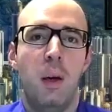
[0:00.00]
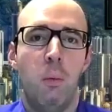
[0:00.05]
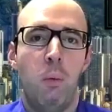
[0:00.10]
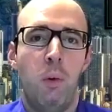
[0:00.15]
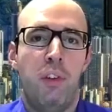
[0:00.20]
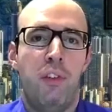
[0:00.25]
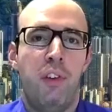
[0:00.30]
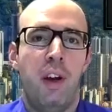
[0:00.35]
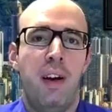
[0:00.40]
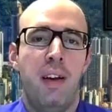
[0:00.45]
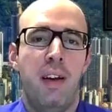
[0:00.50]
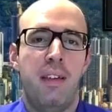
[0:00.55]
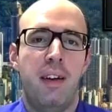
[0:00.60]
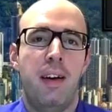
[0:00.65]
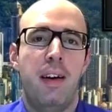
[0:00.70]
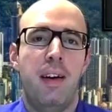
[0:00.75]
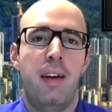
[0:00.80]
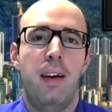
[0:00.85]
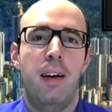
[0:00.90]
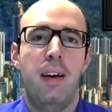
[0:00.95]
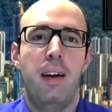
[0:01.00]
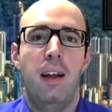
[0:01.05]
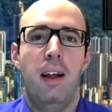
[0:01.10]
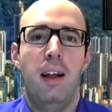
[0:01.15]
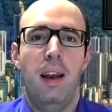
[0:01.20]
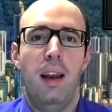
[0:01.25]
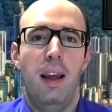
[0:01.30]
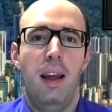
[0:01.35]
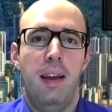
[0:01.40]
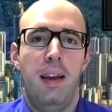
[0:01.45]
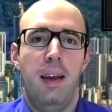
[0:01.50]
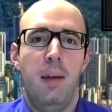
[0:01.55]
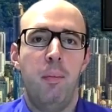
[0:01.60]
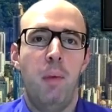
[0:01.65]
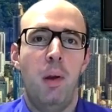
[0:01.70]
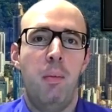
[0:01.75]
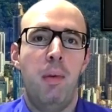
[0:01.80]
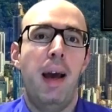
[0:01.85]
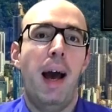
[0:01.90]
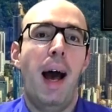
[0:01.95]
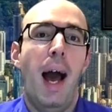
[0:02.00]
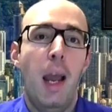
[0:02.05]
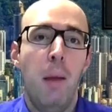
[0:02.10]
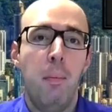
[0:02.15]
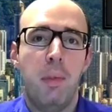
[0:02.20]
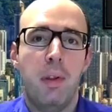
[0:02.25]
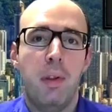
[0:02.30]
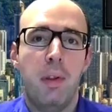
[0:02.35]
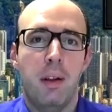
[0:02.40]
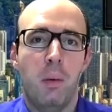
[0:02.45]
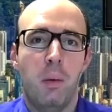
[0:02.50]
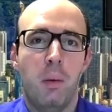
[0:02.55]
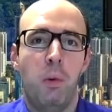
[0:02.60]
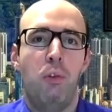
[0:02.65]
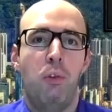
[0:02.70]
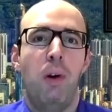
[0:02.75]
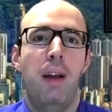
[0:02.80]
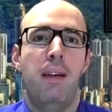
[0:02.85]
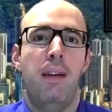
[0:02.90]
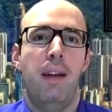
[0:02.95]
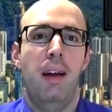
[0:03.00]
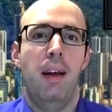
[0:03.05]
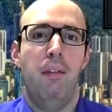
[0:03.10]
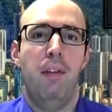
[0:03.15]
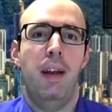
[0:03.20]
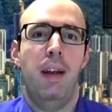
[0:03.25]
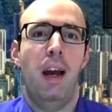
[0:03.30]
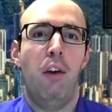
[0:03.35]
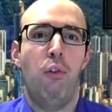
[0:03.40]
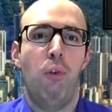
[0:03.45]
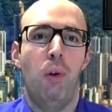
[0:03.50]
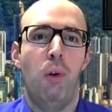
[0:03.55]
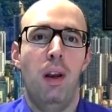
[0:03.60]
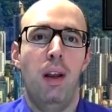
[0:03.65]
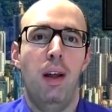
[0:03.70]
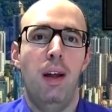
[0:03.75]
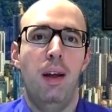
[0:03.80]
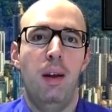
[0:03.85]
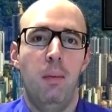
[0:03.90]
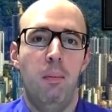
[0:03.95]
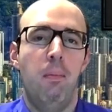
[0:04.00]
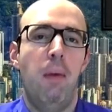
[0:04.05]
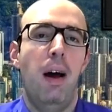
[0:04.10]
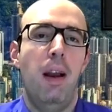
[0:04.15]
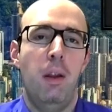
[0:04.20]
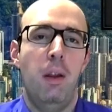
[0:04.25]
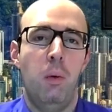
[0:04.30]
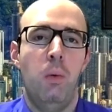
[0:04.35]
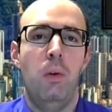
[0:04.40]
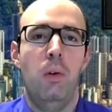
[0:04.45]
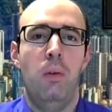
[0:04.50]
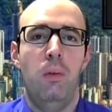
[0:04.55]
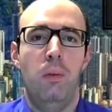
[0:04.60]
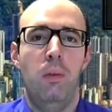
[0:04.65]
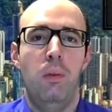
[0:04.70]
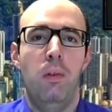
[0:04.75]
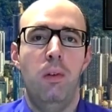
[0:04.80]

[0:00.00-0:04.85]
which areas are like maybe hyped and which ones have an actual value.